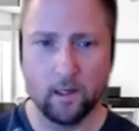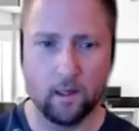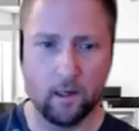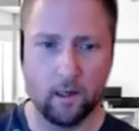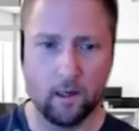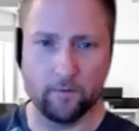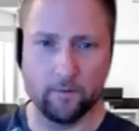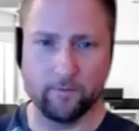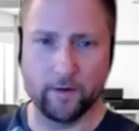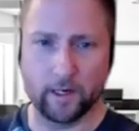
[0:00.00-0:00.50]

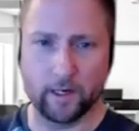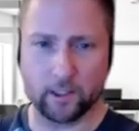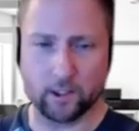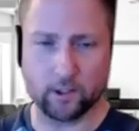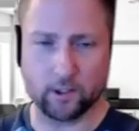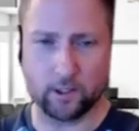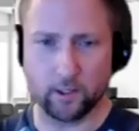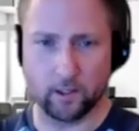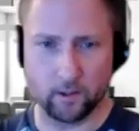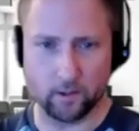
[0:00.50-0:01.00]
of
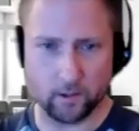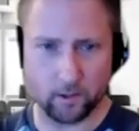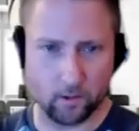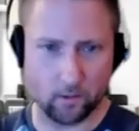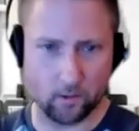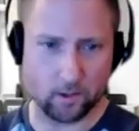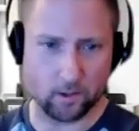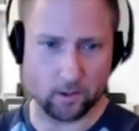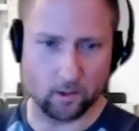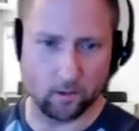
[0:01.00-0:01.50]
next year. So,
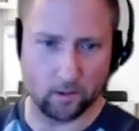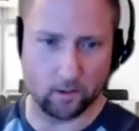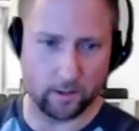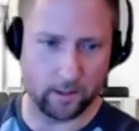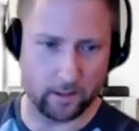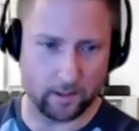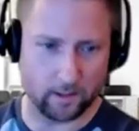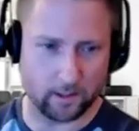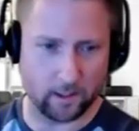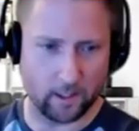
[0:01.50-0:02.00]

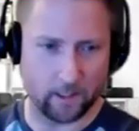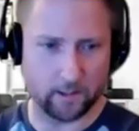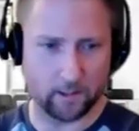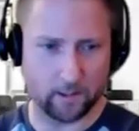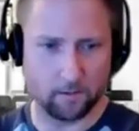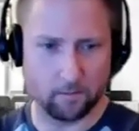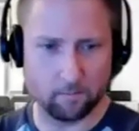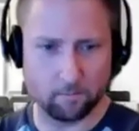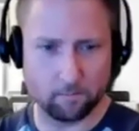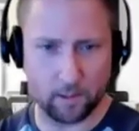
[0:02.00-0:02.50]
certainly excited
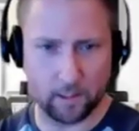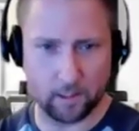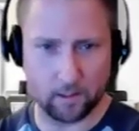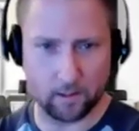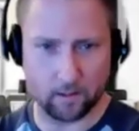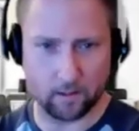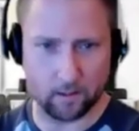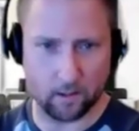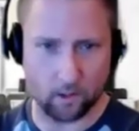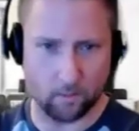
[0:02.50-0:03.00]
to
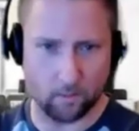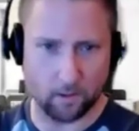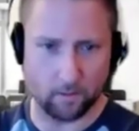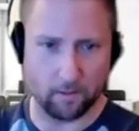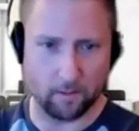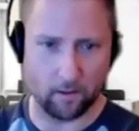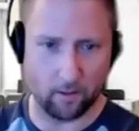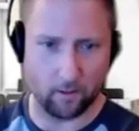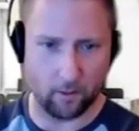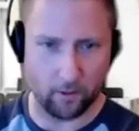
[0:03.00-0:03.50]
ping Kobi
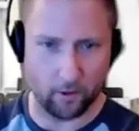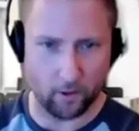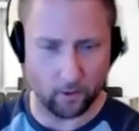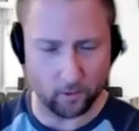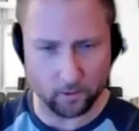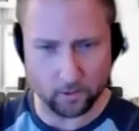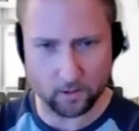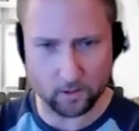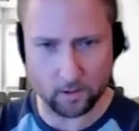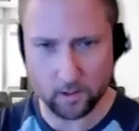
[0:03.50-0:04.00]
about
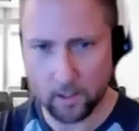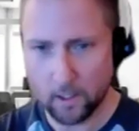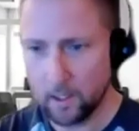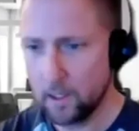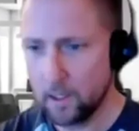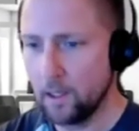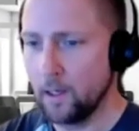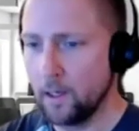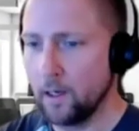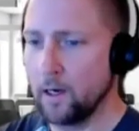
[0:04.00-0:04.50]
those.
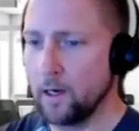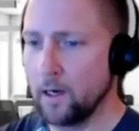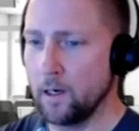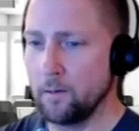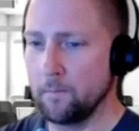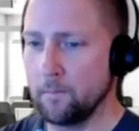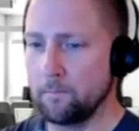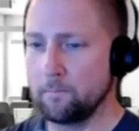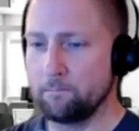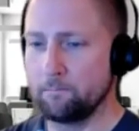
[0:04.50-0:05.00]

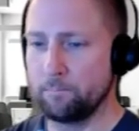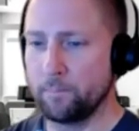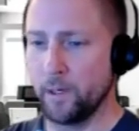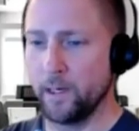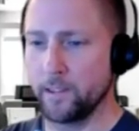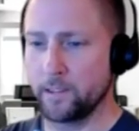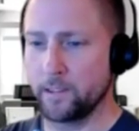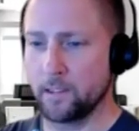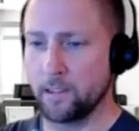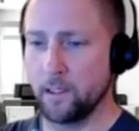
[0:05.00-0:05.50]
Um,
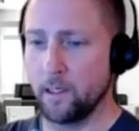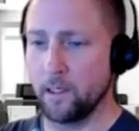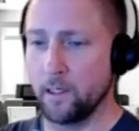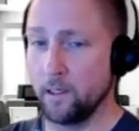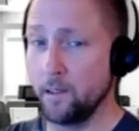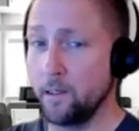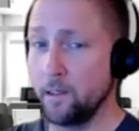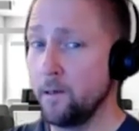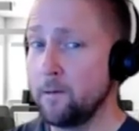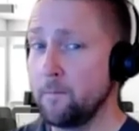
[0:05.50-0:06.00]
but uh,
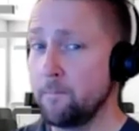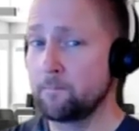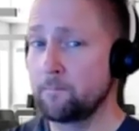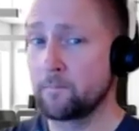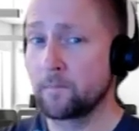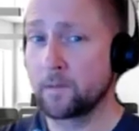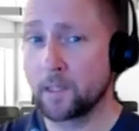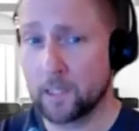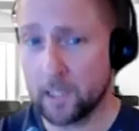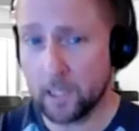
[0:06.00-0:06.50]

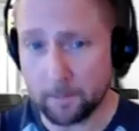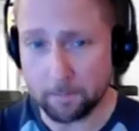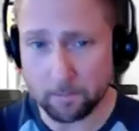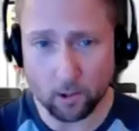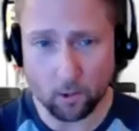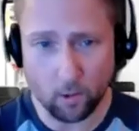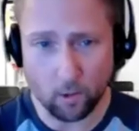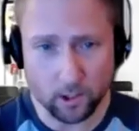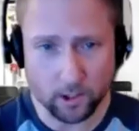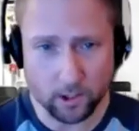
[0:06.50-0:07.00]
keep the
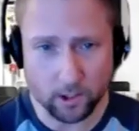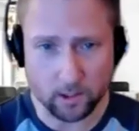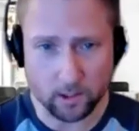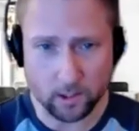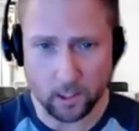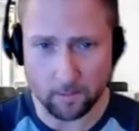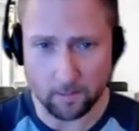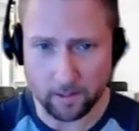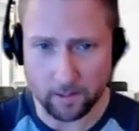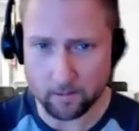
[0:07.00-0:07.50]
questions
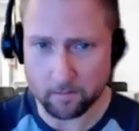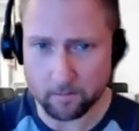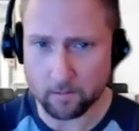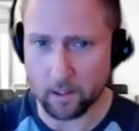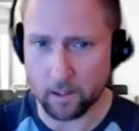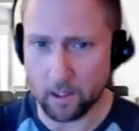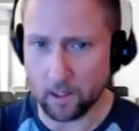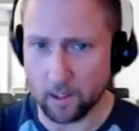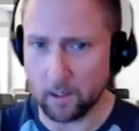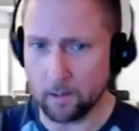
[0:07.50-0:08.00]
coming,
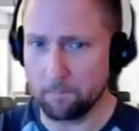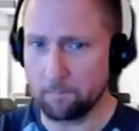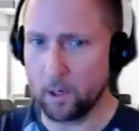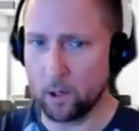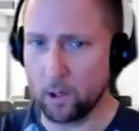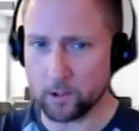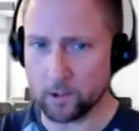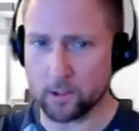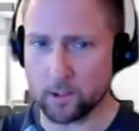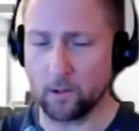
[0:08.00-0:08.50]
uh,
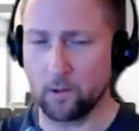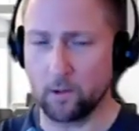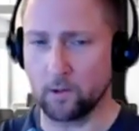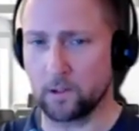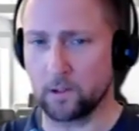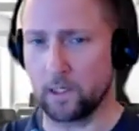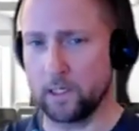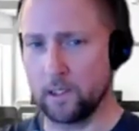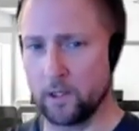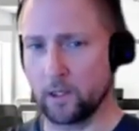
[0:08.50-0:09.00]
post those
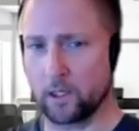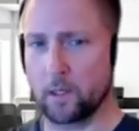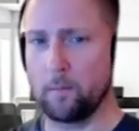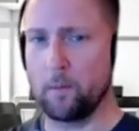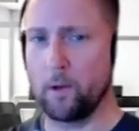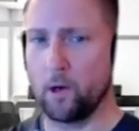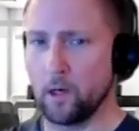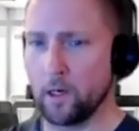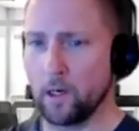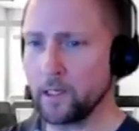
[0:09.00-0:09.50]
in the
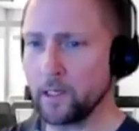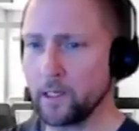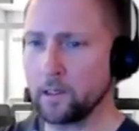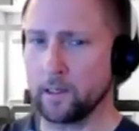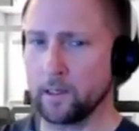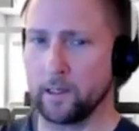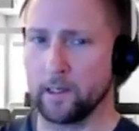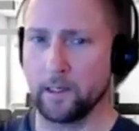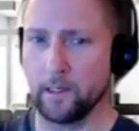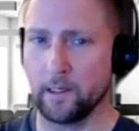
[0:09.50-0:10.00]
community.
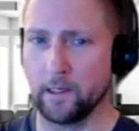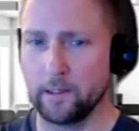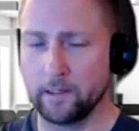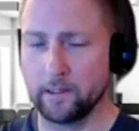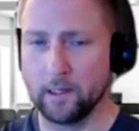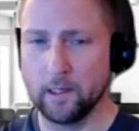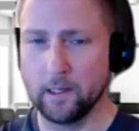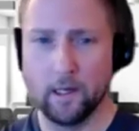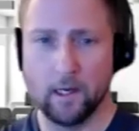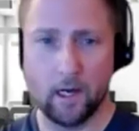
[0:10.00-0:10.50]
And
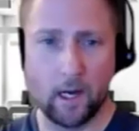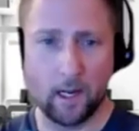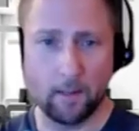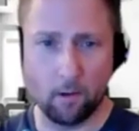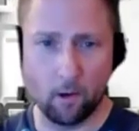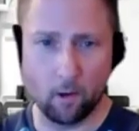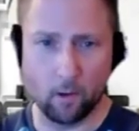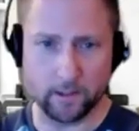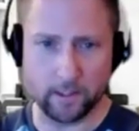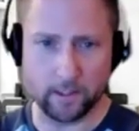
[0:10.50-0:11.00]
I'm
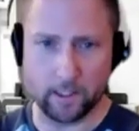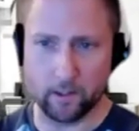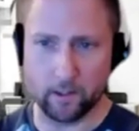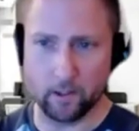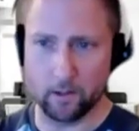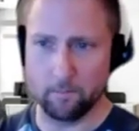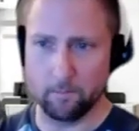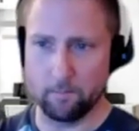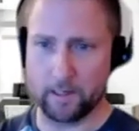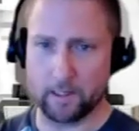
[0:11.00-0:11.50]
always
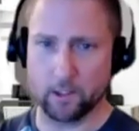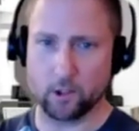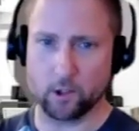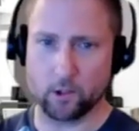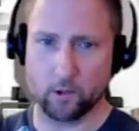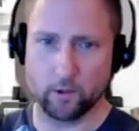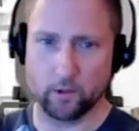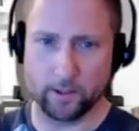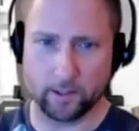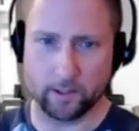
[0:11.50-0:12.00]
here making
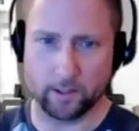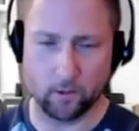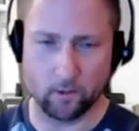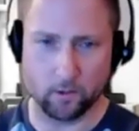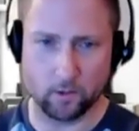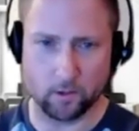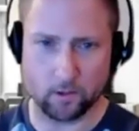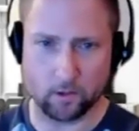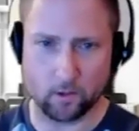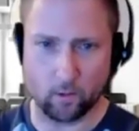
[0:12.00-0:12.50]
sure that
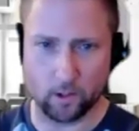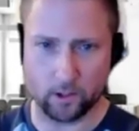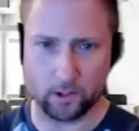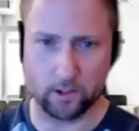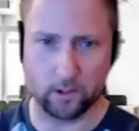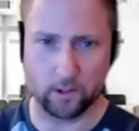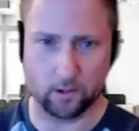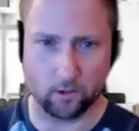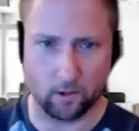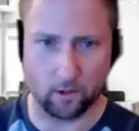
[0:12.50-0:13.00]
those
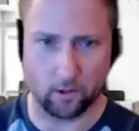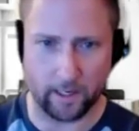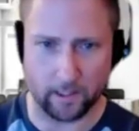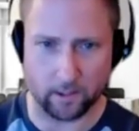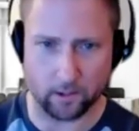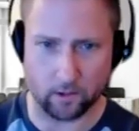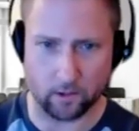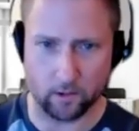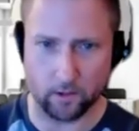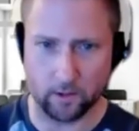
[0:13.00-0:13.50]
questions are
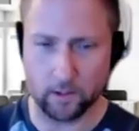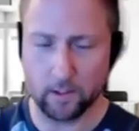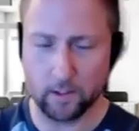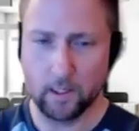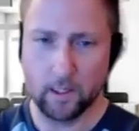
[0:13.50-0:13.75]
answered